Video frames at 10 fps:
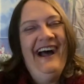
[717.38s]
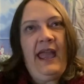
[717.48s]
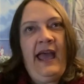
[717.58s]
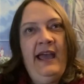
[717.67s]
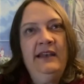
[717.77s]

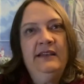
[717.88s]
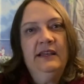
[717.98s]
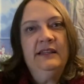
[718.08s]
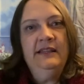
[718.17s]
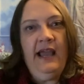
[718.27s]
and
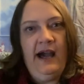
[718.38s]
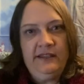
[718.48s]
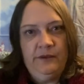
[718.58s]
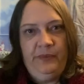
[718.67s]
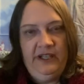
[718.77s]
the
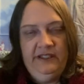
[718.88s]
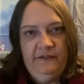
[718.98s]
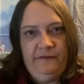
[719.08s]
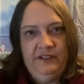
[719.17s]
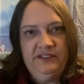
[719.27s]
other big
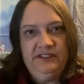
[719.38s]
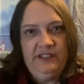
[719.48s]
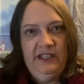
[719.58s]
difference